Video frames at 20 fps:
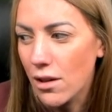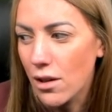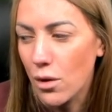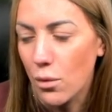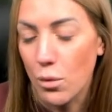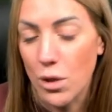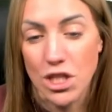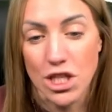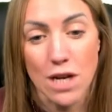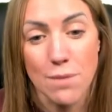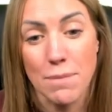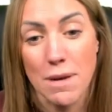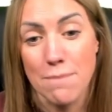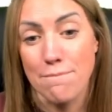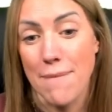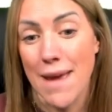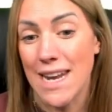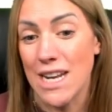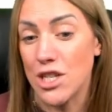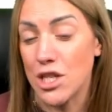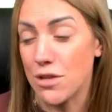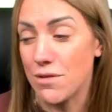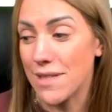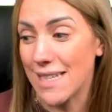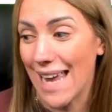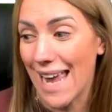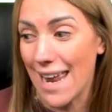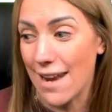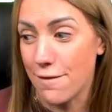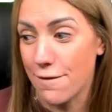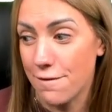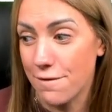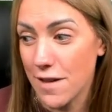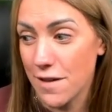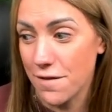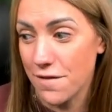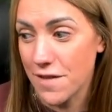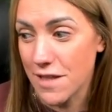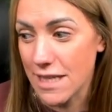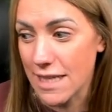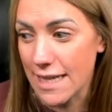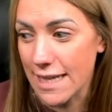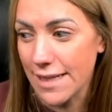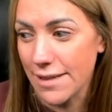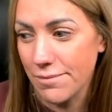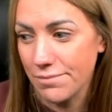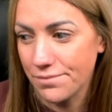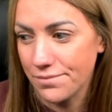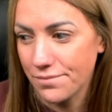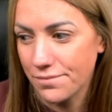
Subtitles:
which had been made using N15,